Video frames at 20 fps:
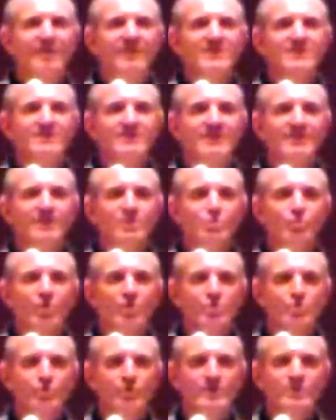we have these things,
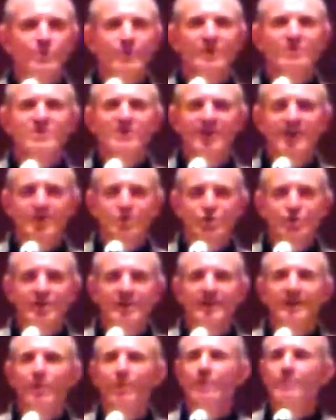rosaries we're
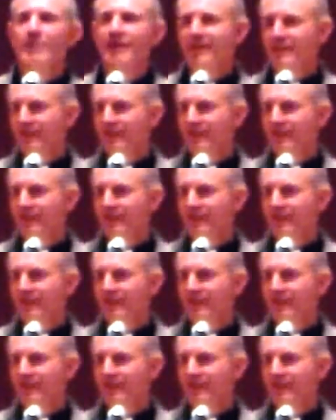touching, we're